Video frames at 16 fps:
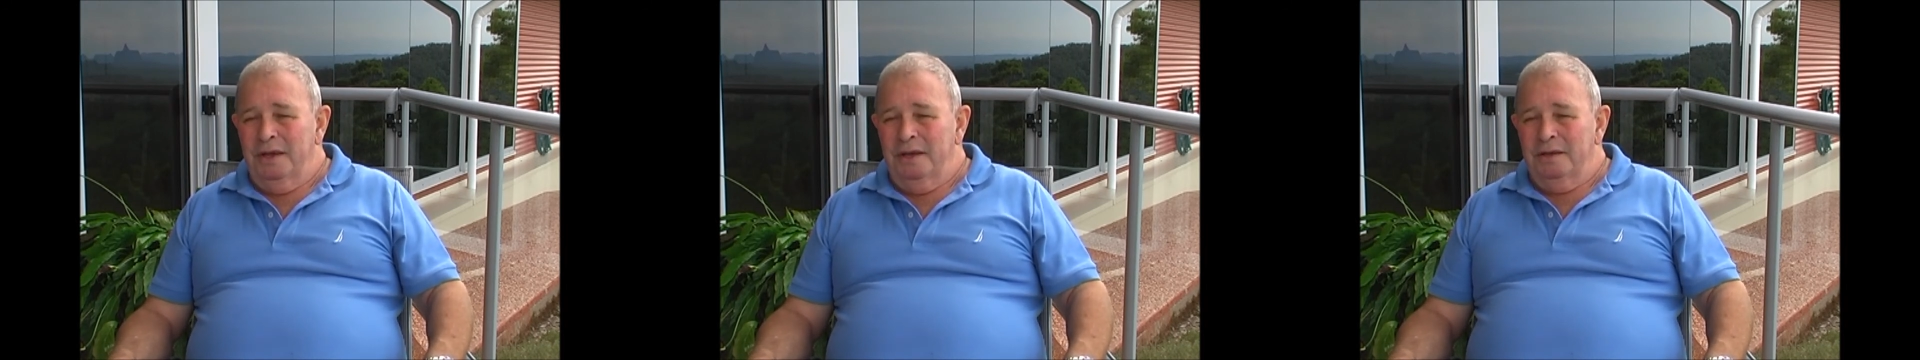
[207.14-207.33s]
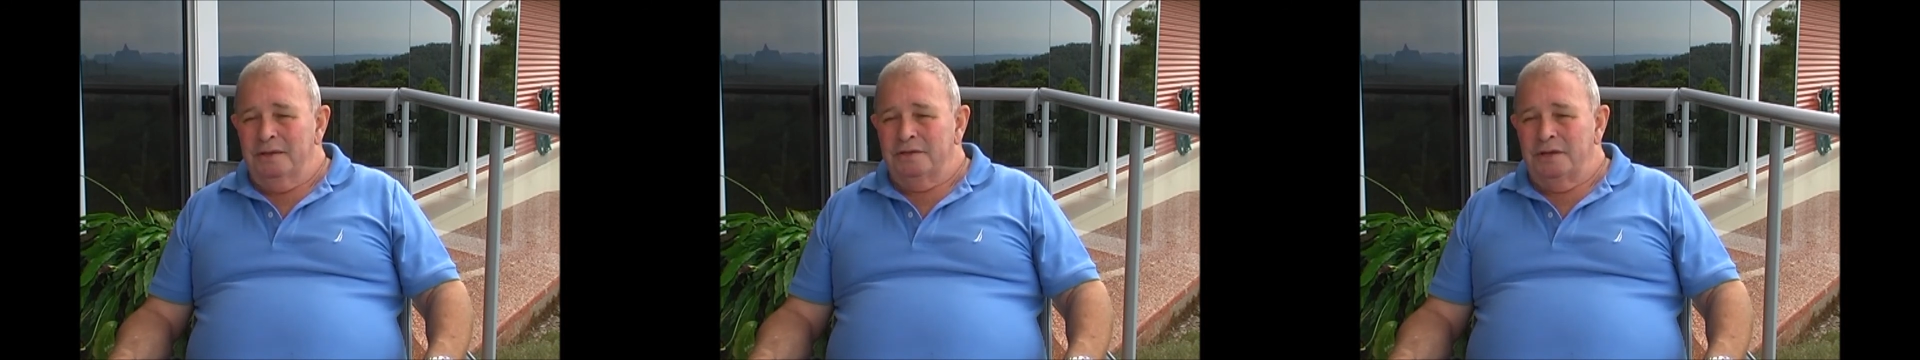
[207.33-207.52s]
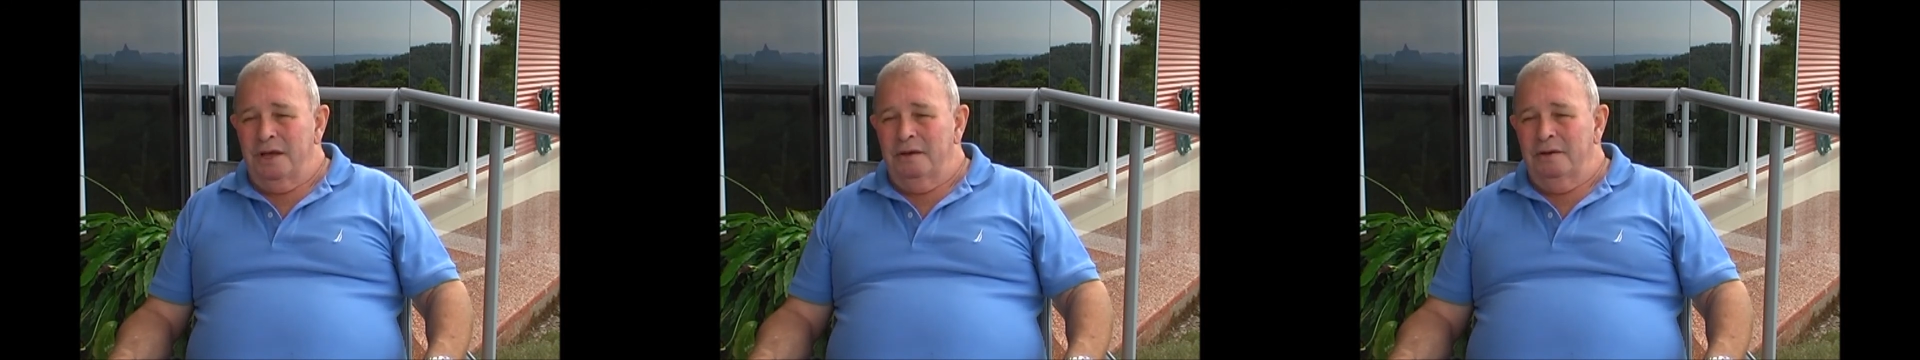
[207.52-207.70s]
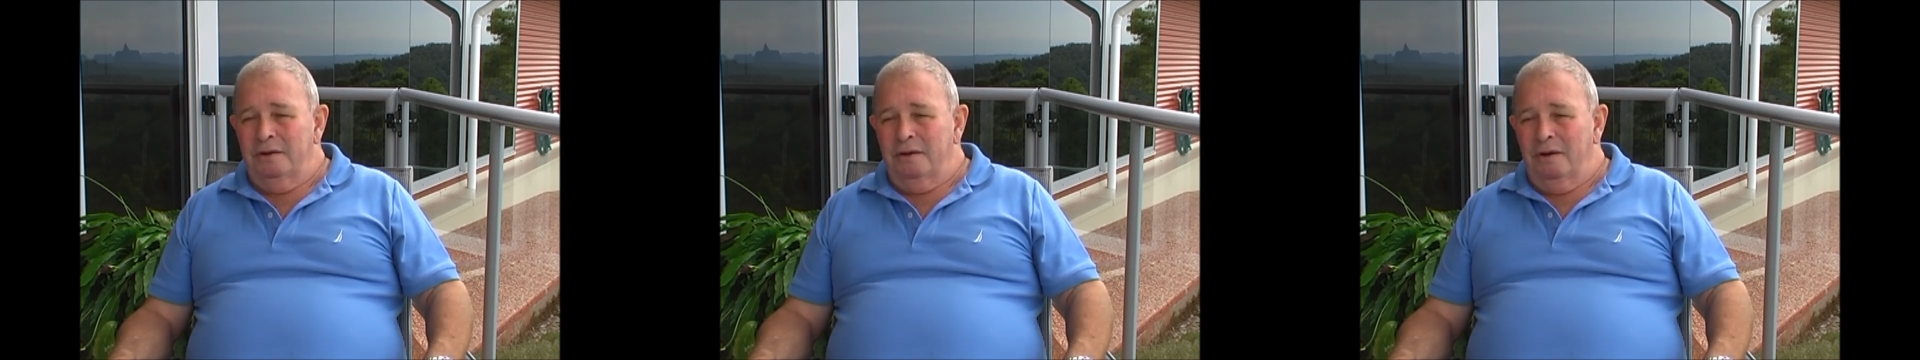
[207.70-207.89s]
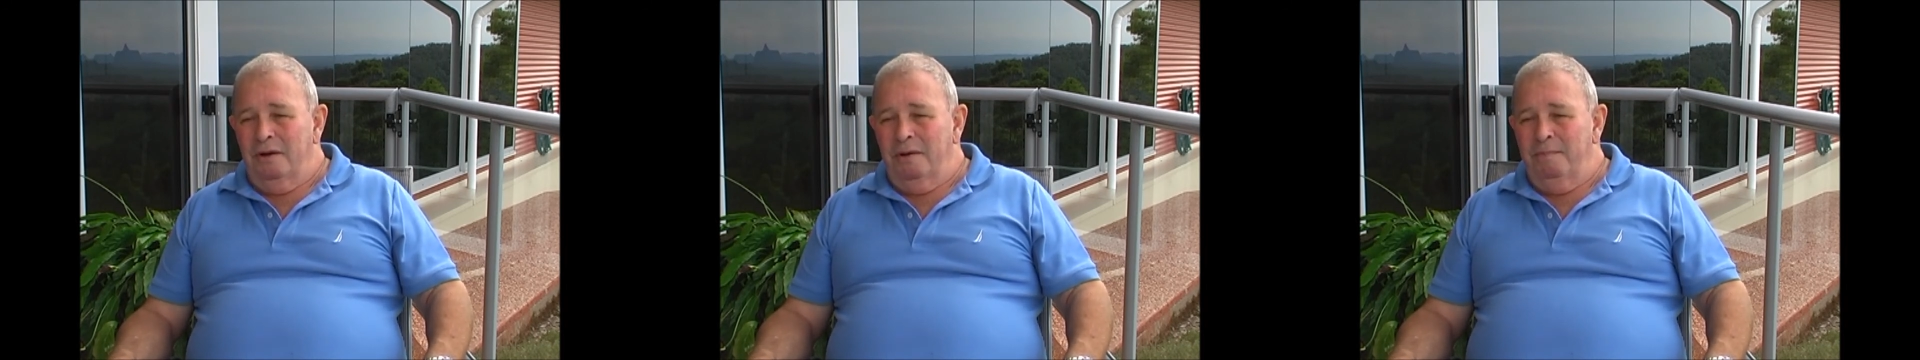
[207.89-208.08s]
So
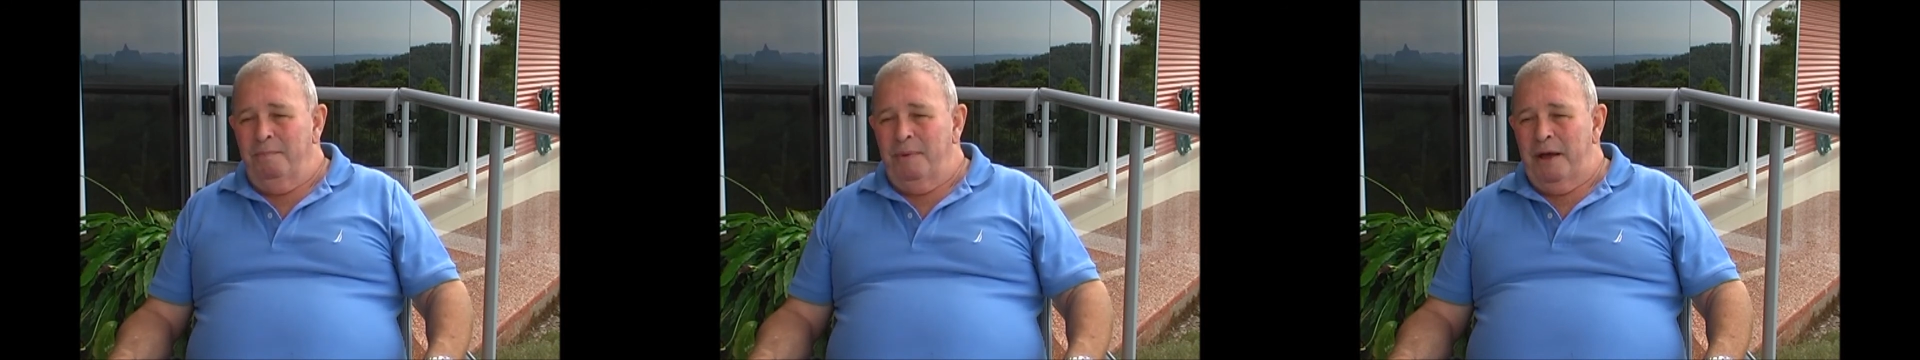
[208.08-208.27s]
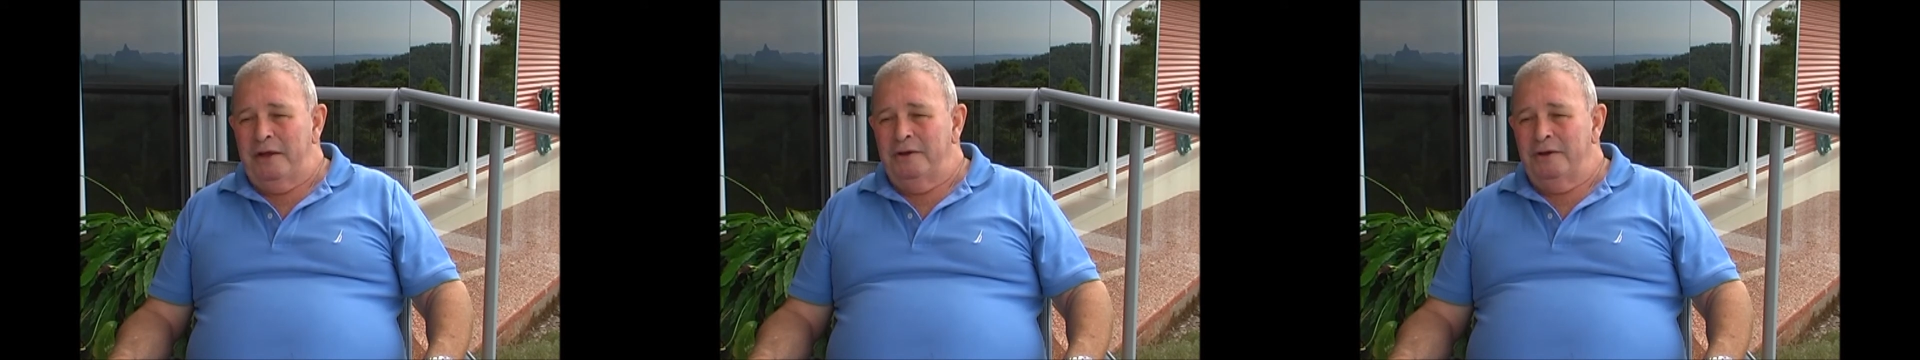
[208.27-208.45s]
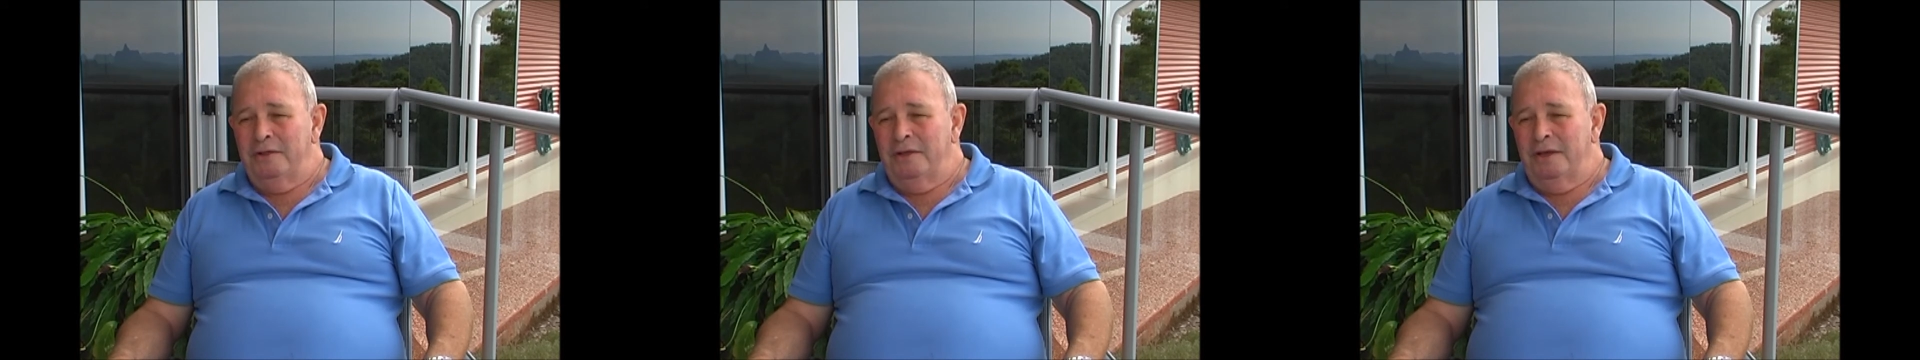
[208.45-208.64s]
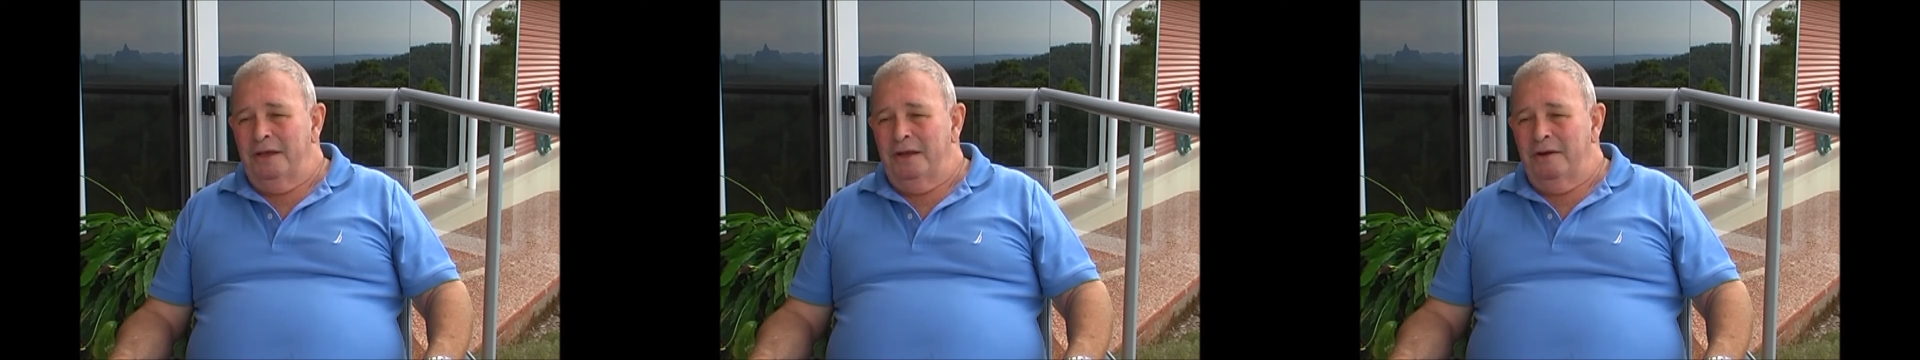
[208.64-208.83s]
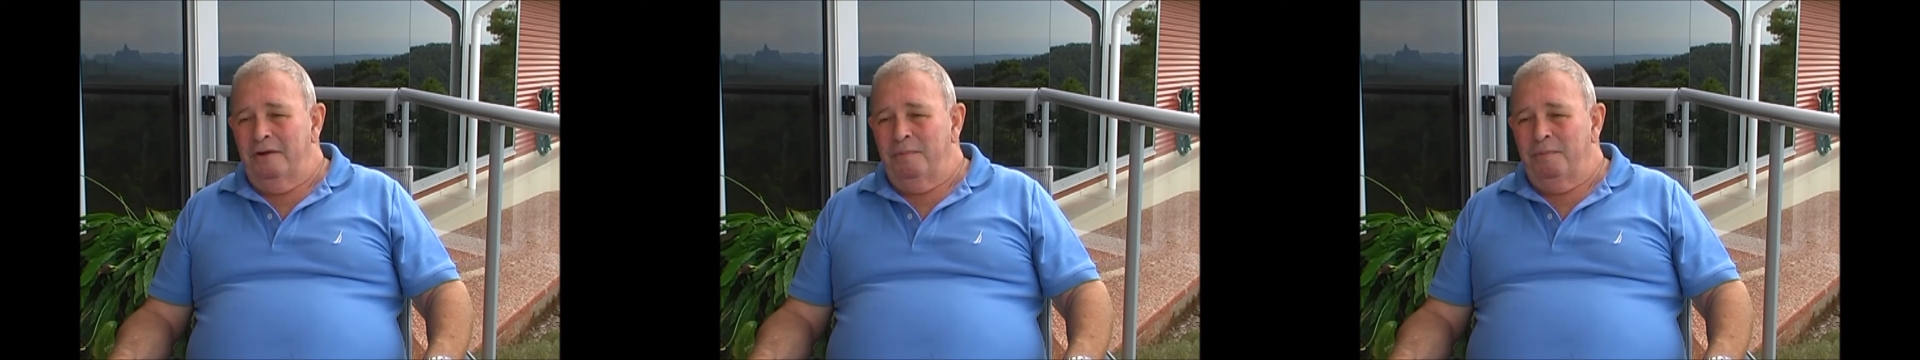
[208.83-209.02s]
I bunted the
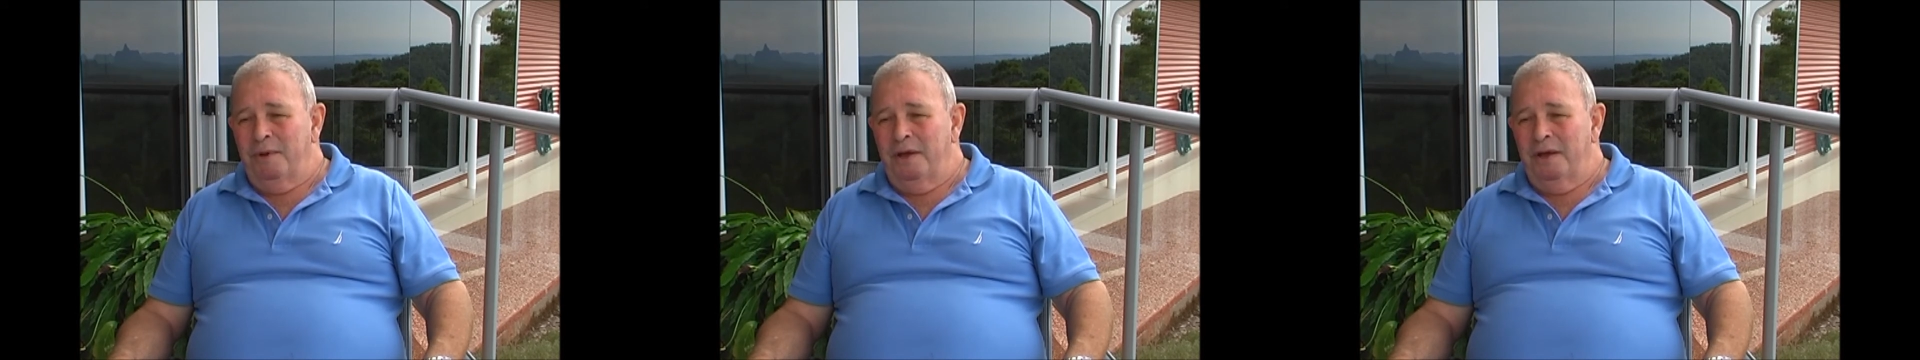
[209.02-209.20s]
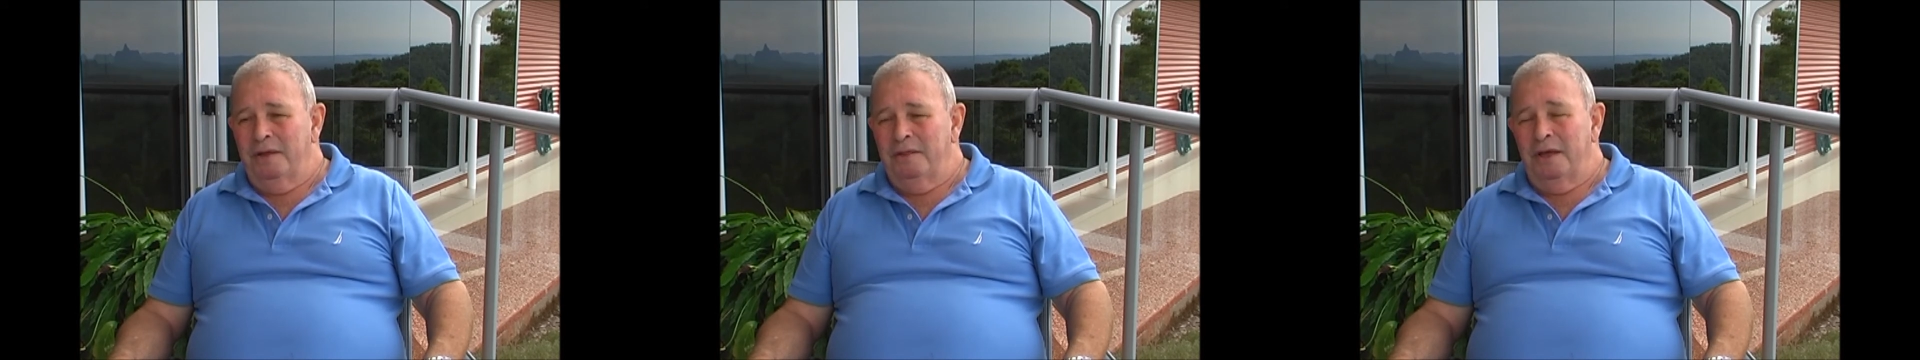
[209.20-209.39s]
aeroplane.